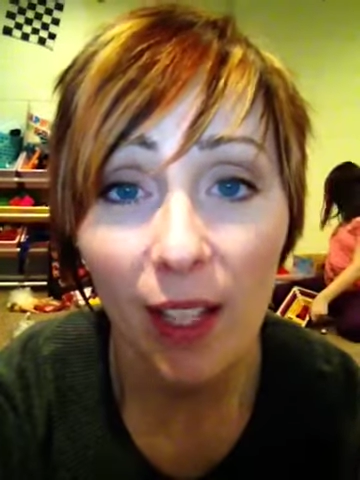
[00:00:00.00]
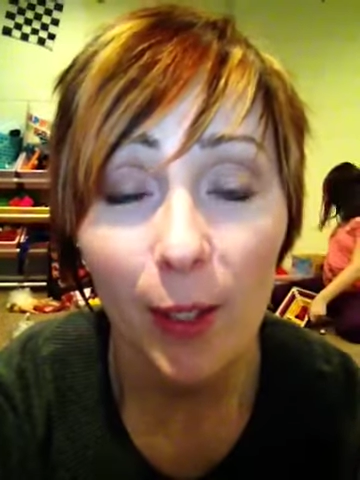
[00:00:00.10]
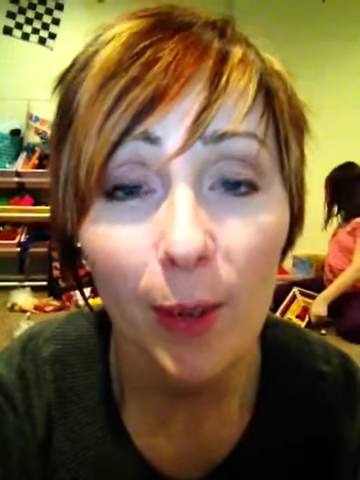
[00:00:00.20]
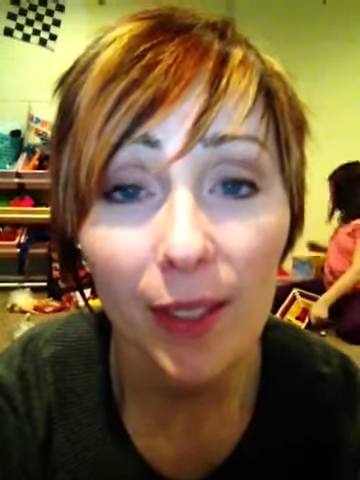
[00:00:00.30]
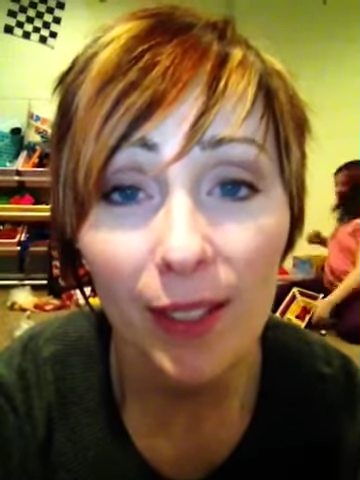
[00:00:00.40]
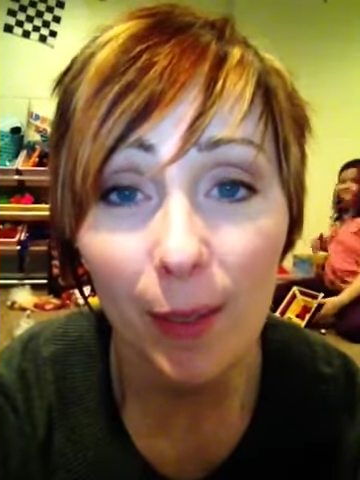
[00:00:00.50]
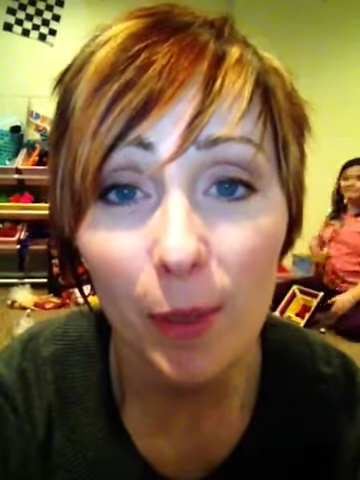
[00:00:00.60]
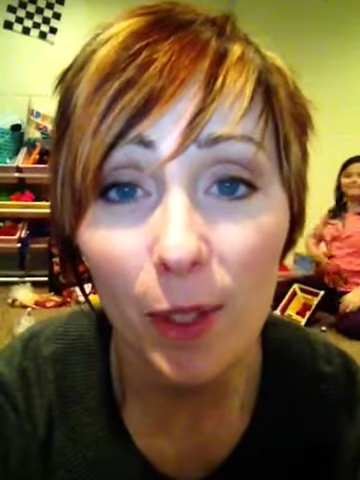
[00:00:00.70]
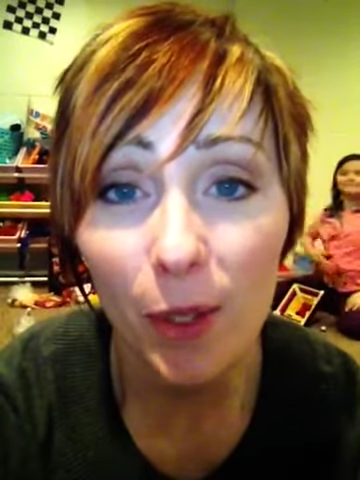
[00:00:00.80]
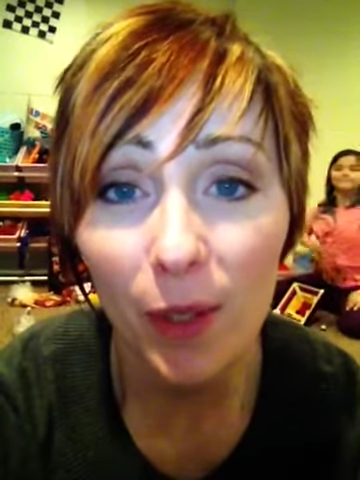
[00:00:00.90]
You can
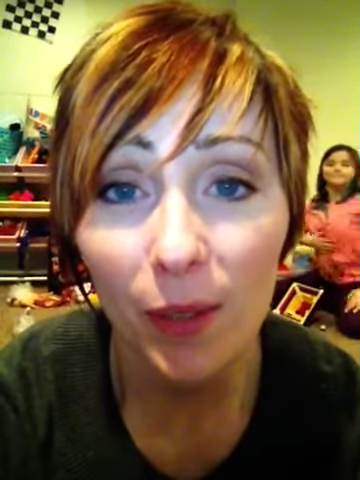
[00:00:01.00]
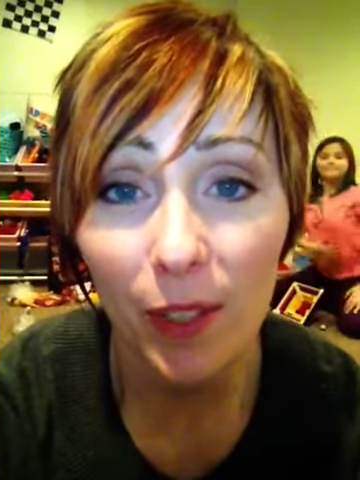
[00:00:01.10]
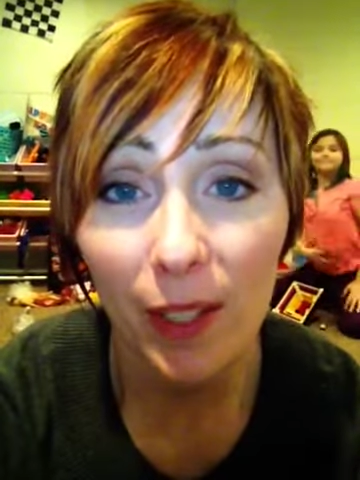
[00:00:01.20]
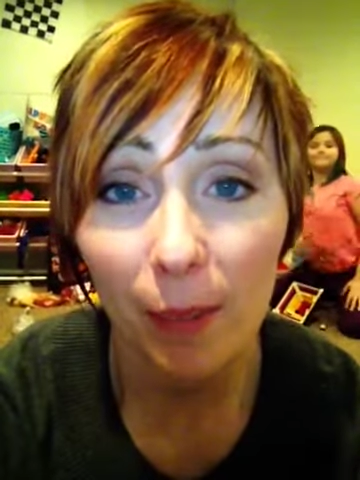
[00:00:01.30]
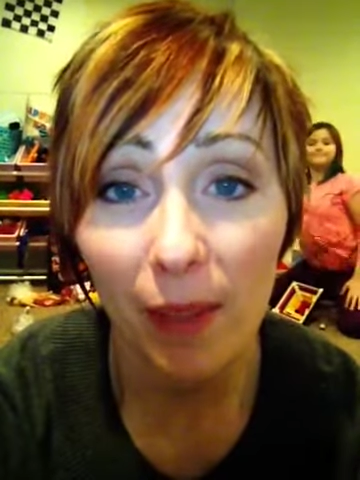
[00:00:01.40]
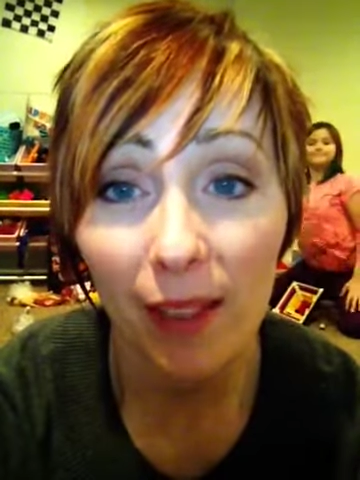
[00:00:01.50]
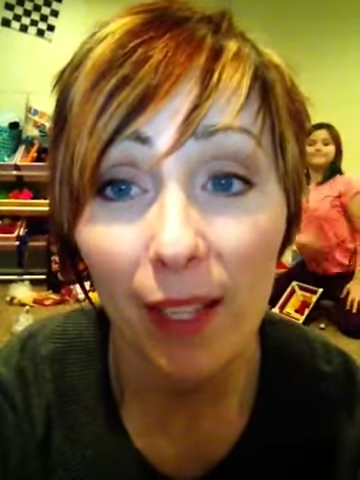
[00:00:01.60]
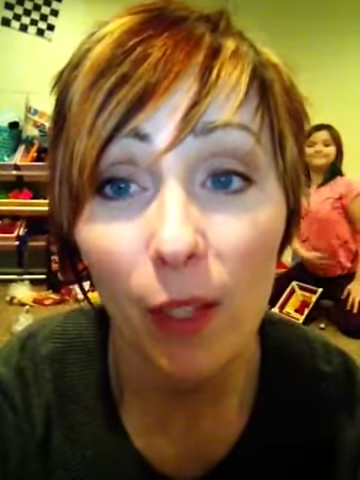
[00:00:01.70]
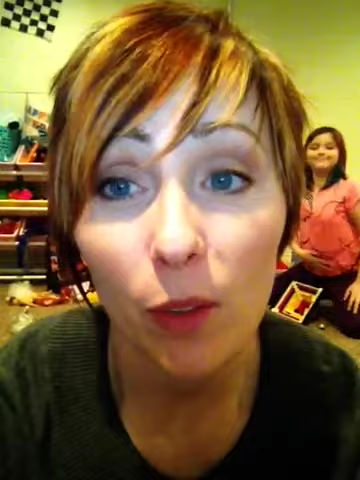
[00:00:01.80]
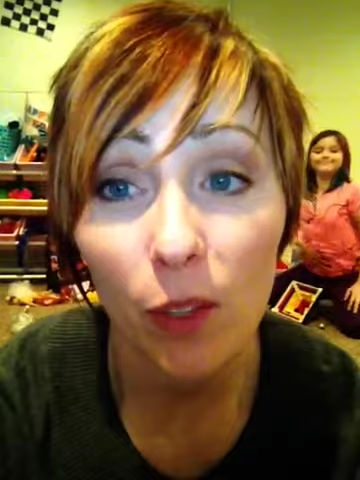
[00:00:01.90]
substitute it for something
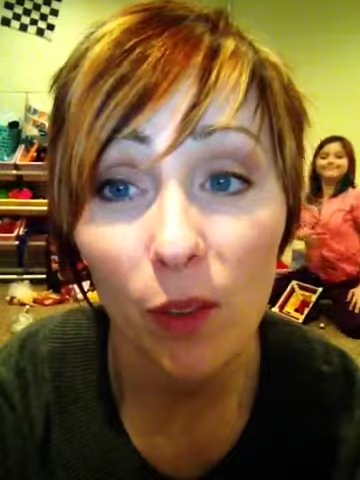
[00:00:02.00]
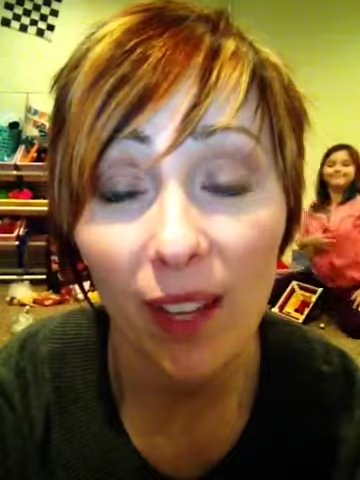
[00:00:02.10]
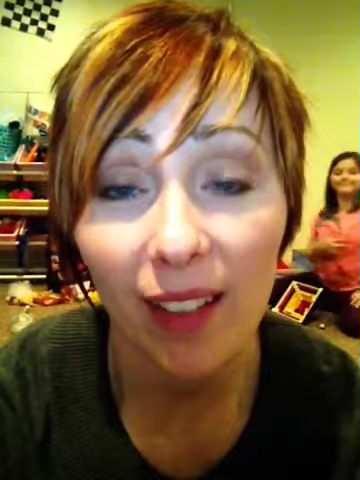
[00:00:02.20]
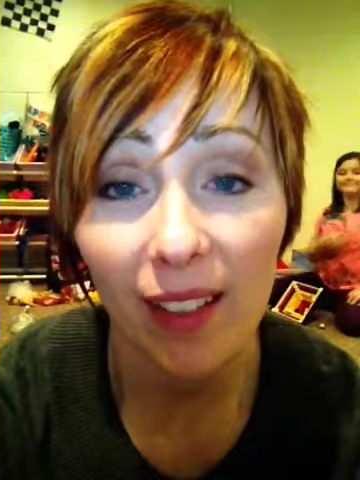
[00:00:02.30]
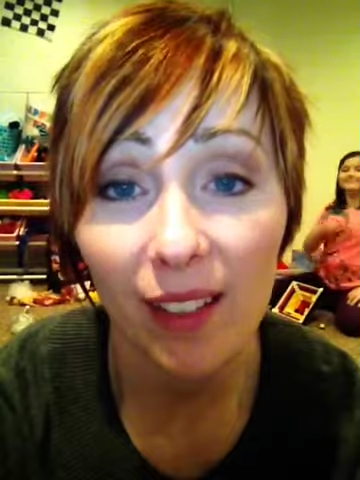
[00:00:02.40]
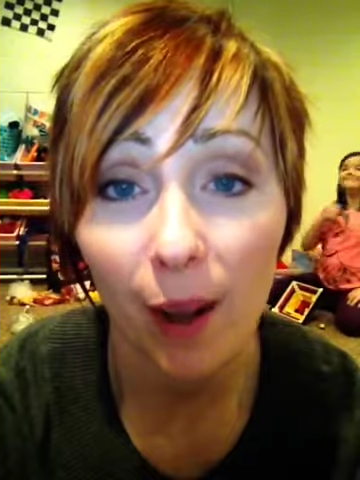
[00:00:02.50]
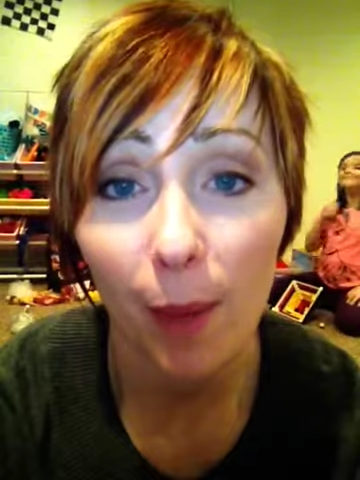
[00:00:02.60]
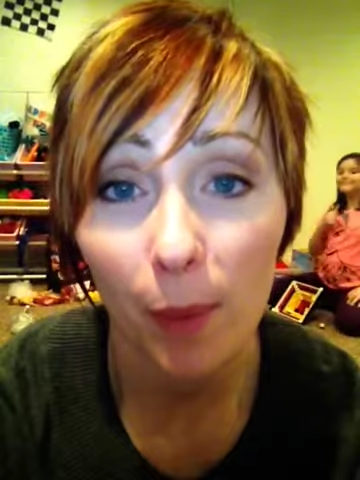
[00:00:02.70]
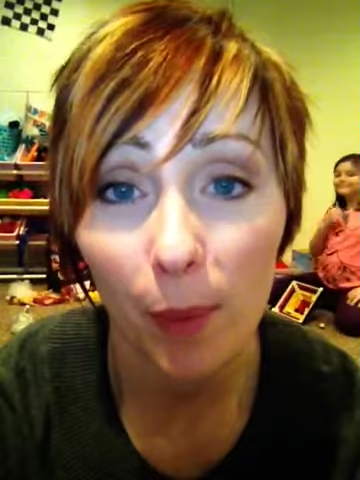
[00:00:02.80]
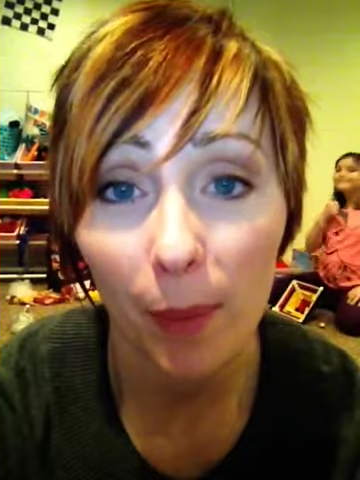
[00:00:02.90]
that you do like that's
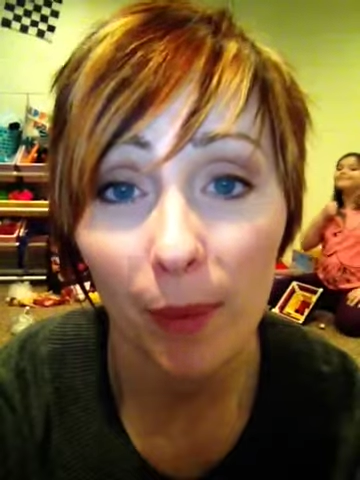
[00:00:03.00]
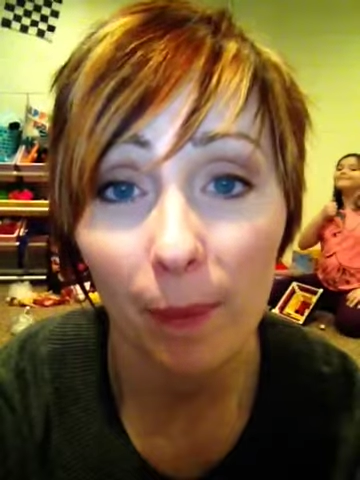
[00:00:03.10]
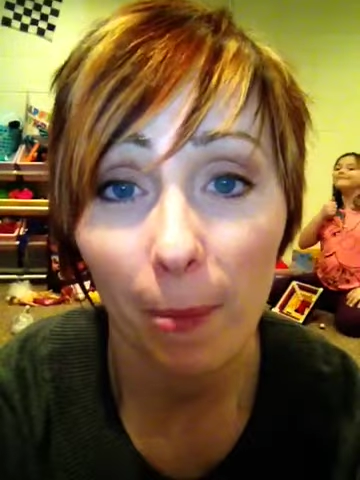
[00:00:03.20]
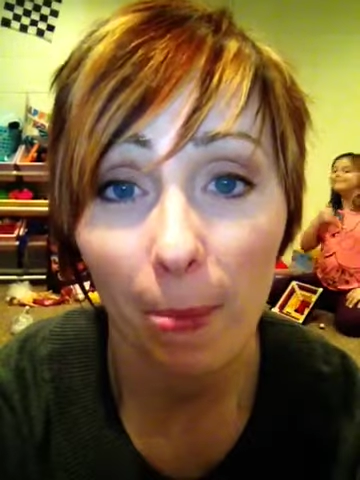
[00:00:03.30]
comparable.